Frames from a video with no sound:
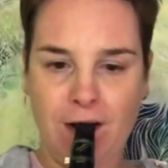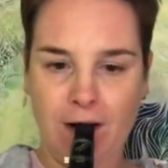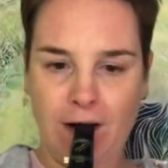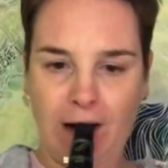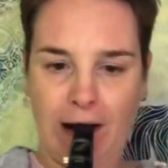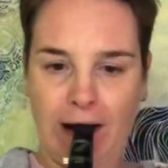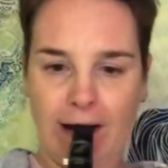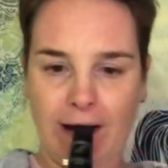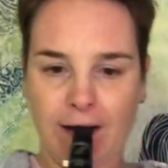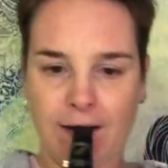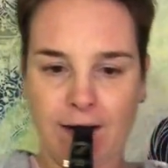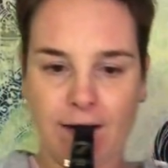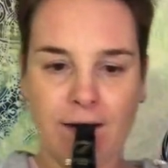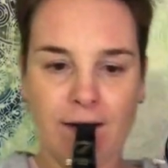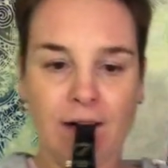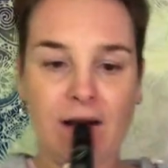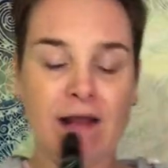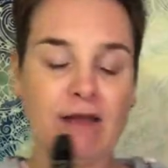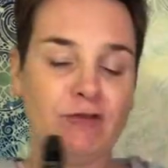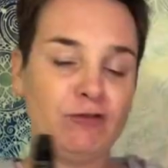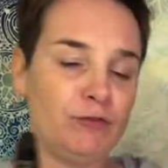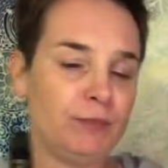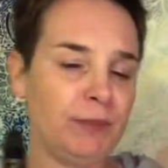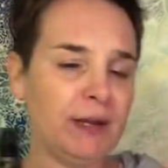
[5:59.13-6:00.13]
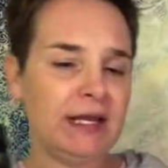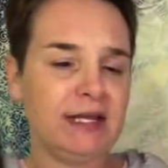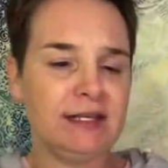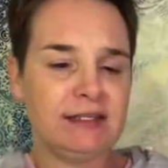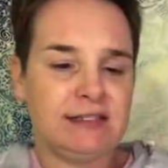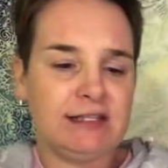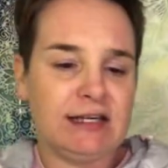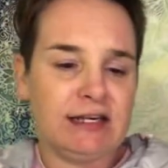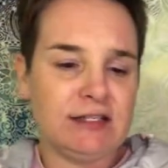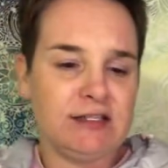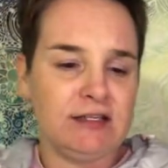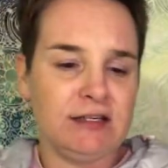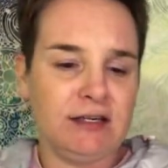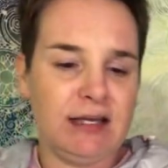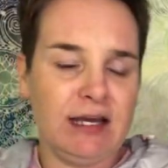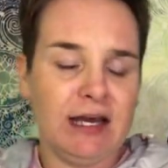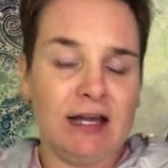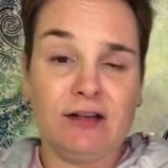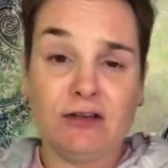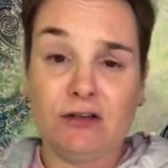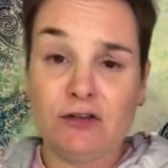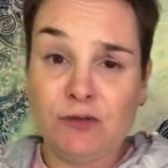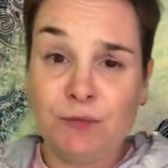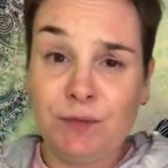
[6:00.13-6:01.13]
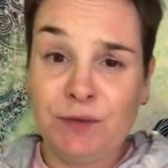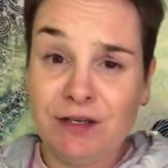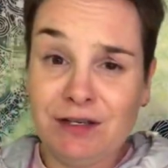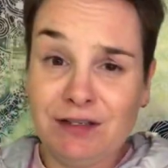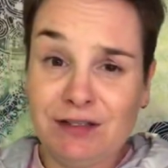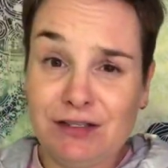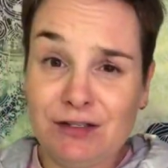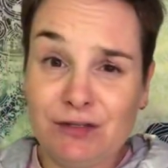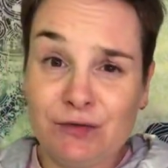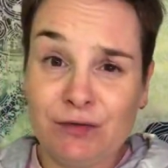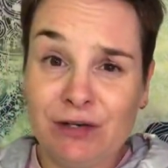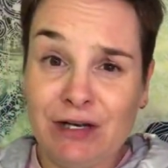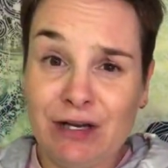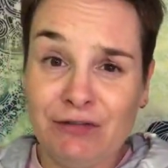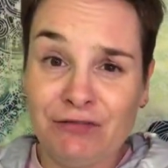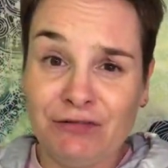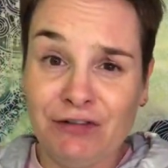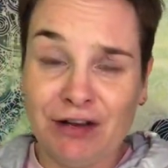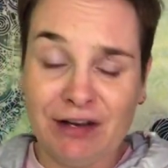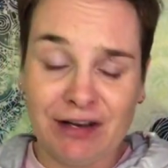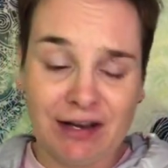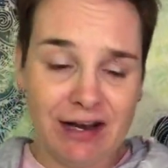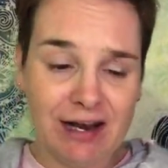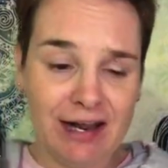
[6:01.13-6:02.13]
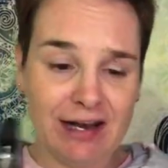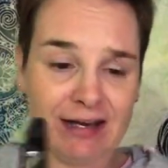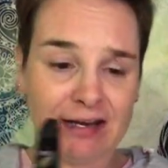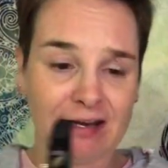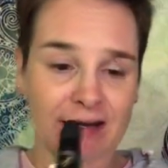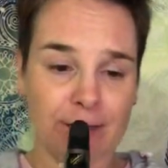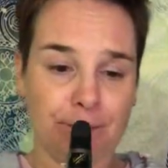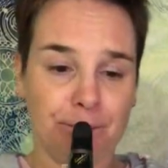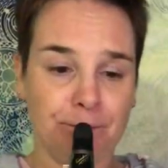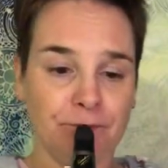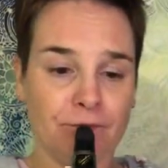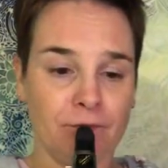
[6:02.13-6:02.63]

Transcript: Okay, let's play the section again, just because it's really fun. I like it.